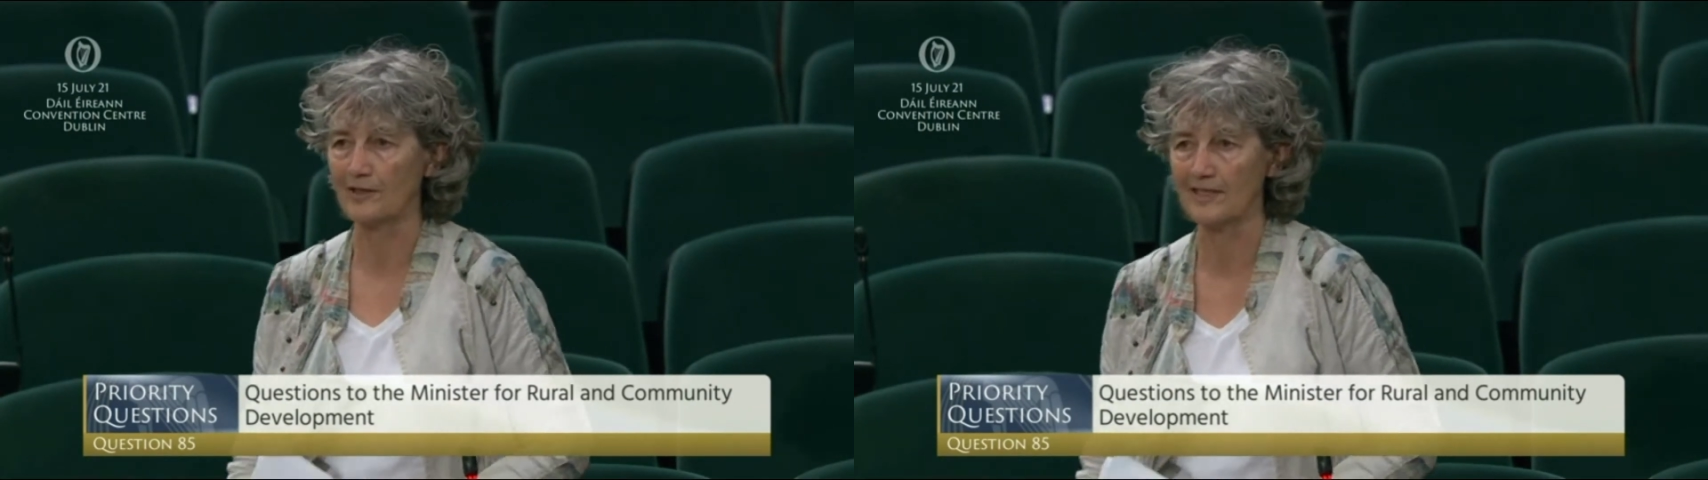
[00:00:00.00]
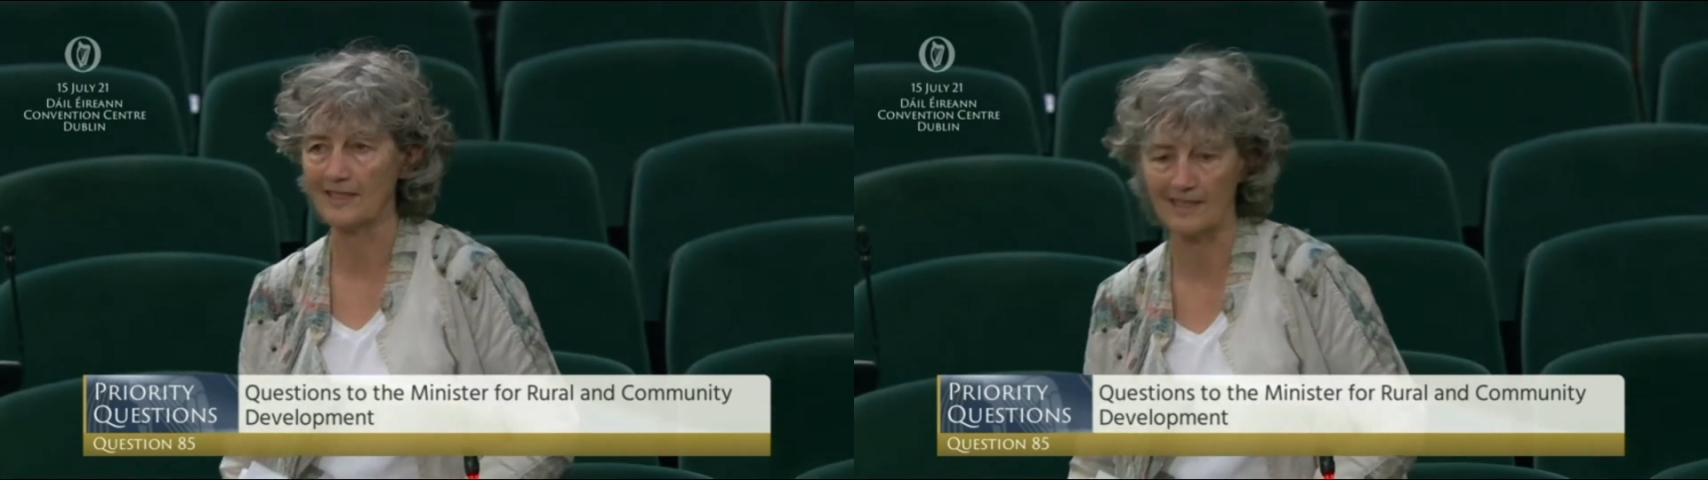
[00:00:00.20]

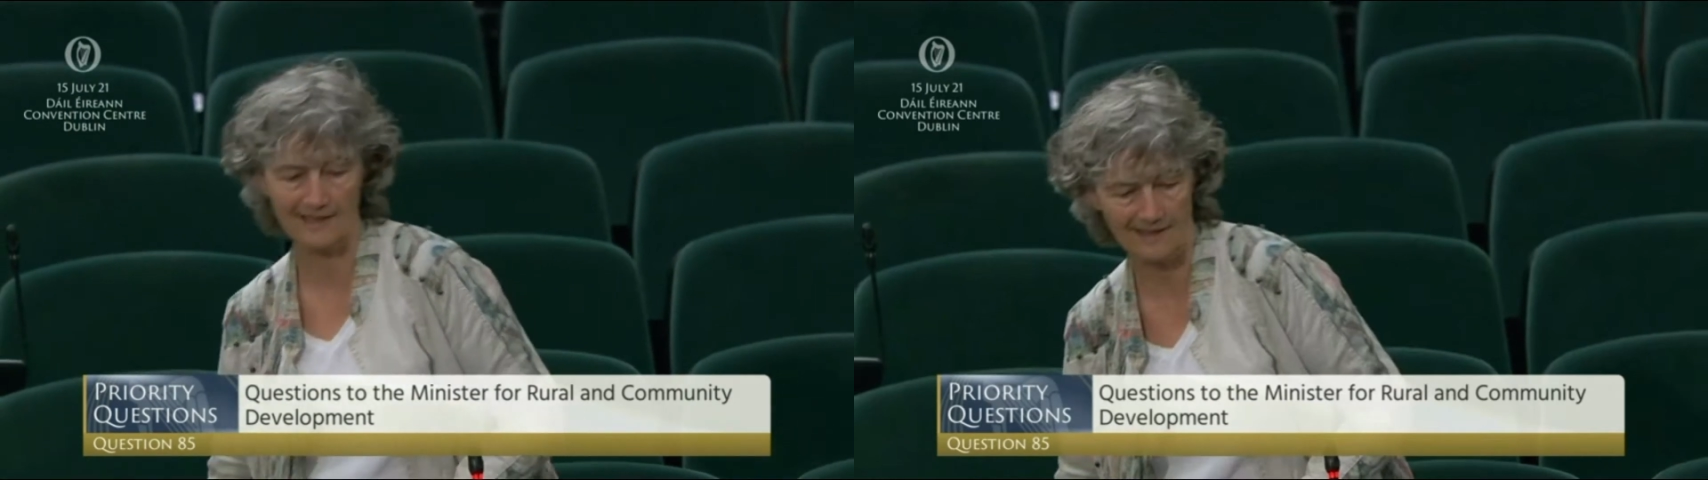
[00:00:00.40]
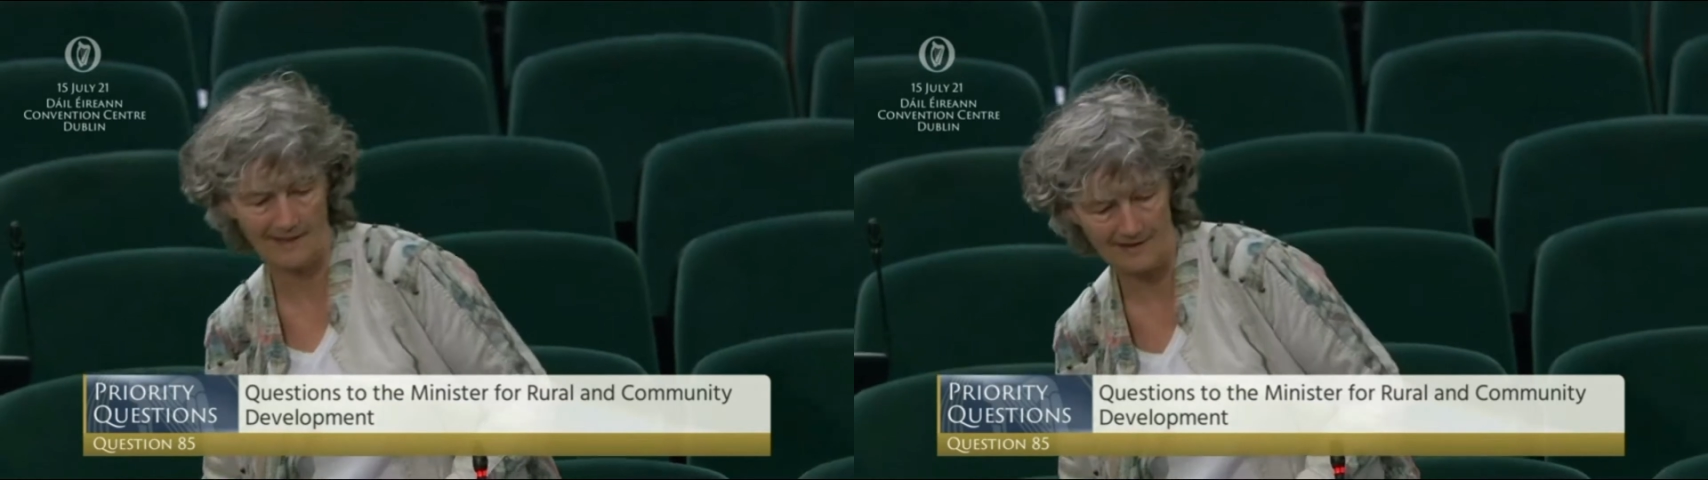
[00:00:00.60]

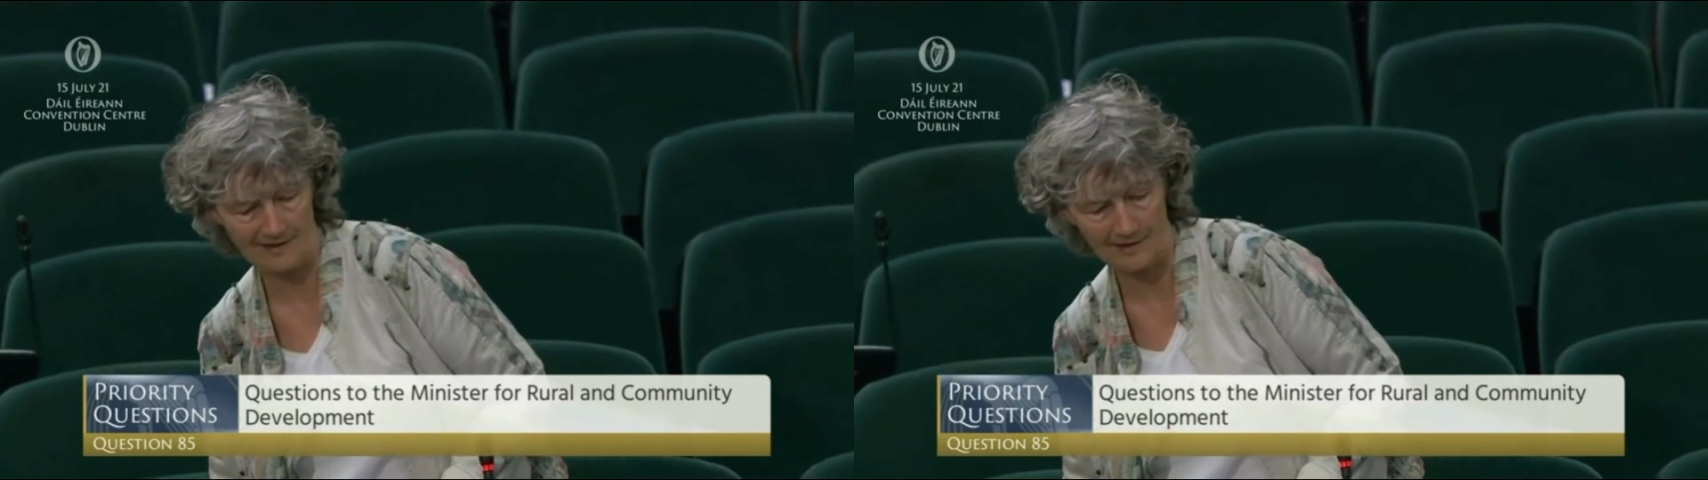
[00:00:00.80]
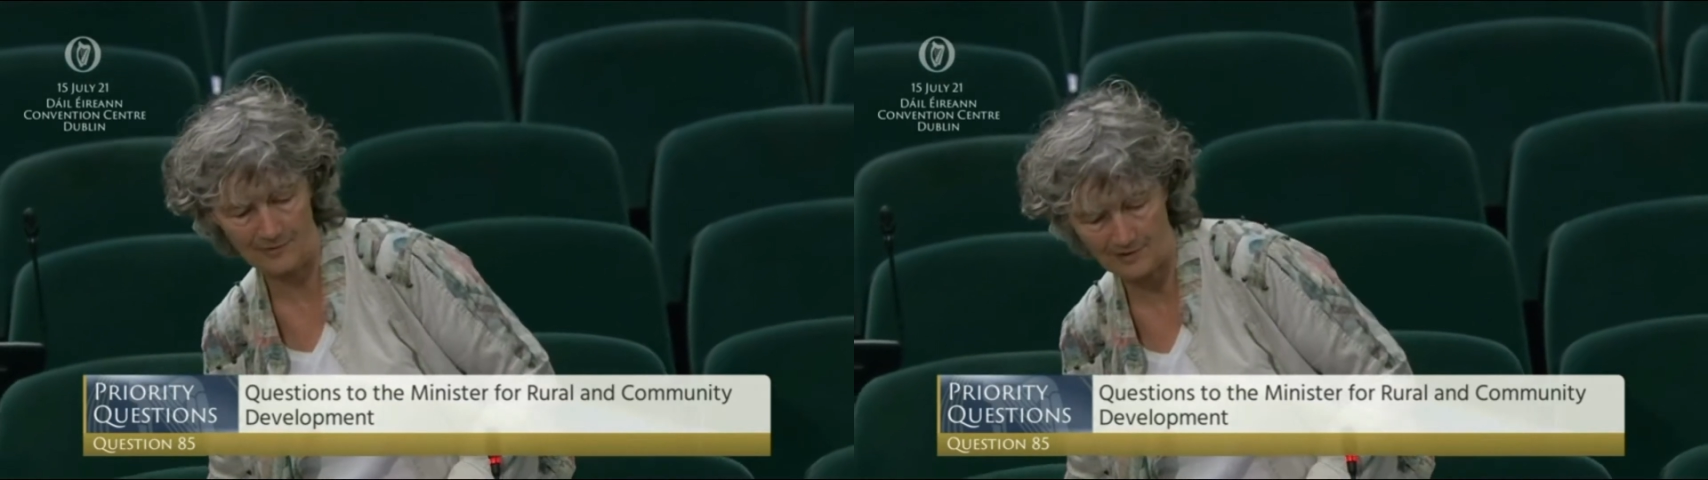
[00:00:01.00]
details uh,
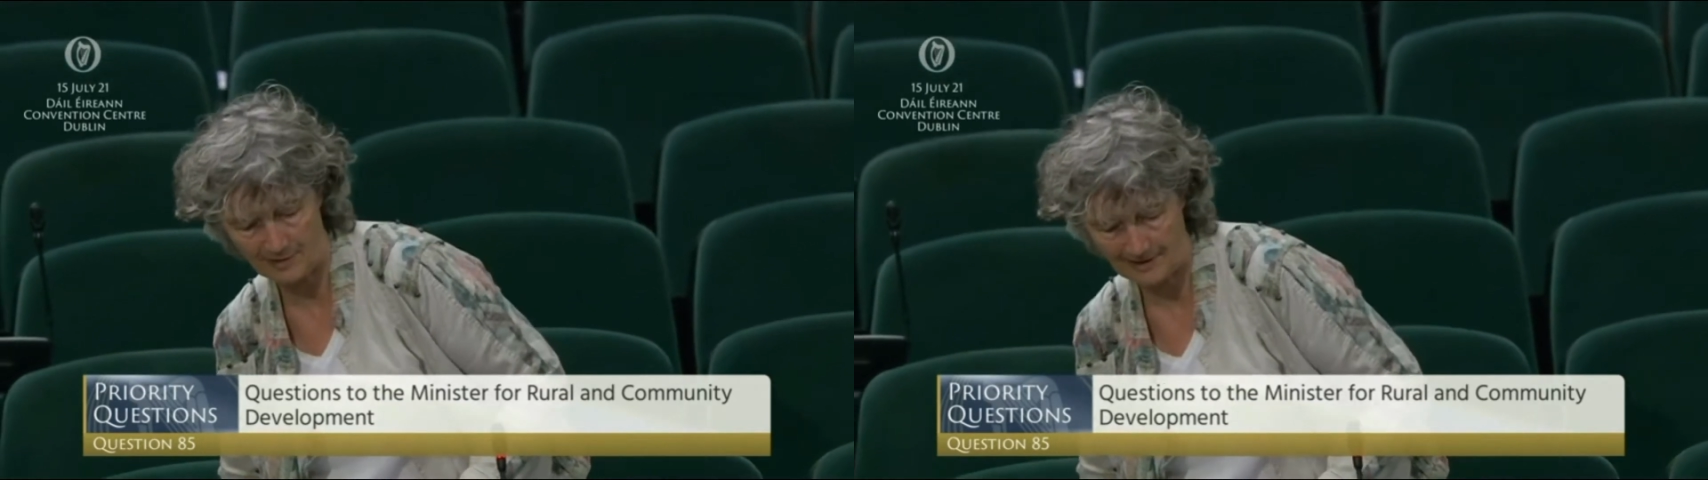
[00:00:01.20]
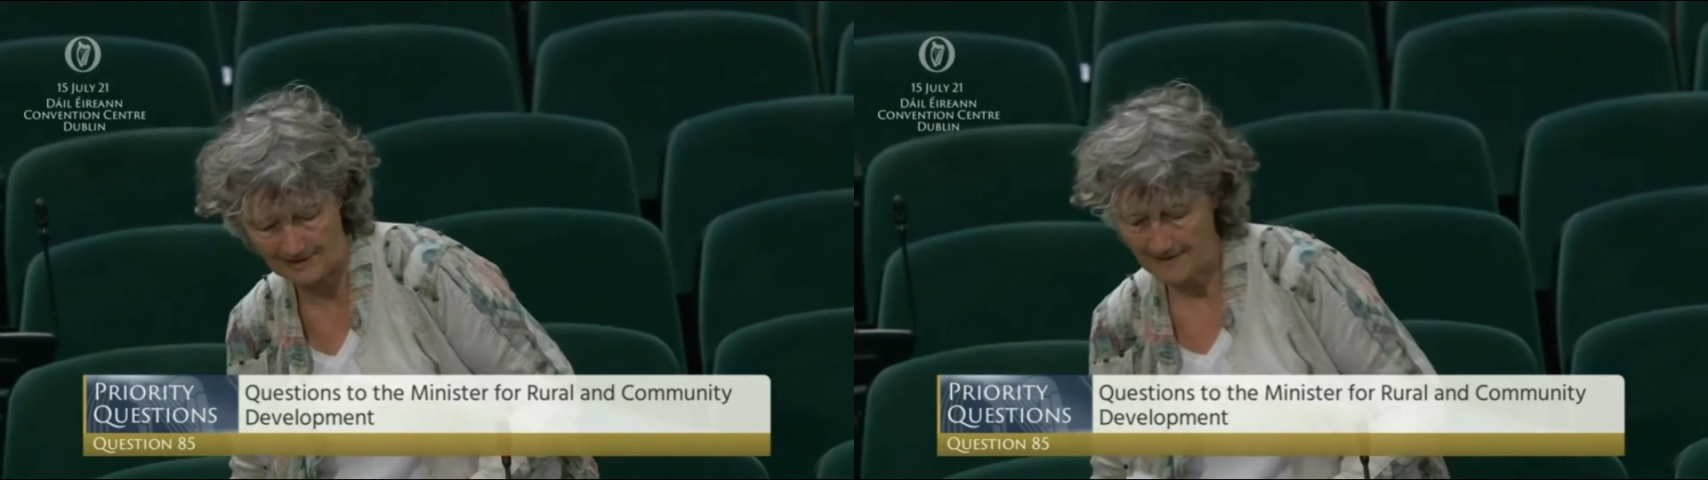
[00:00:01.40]
subsequently.